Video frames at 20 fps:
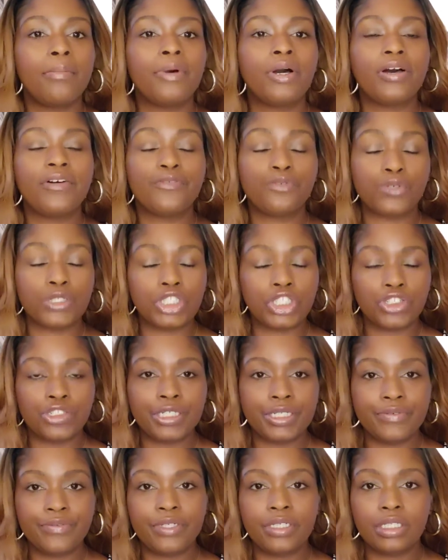of
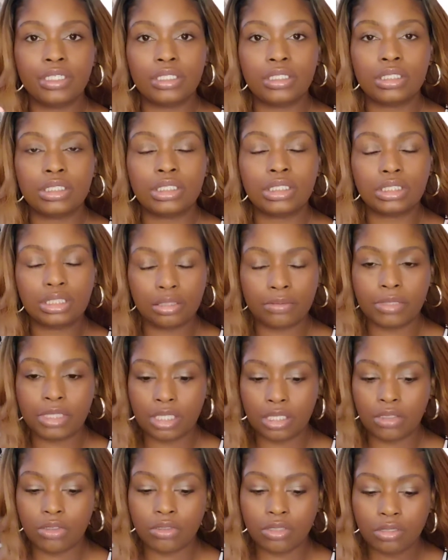retrieving stem
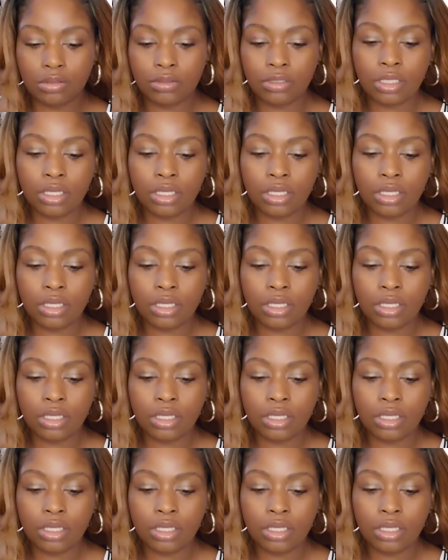cells.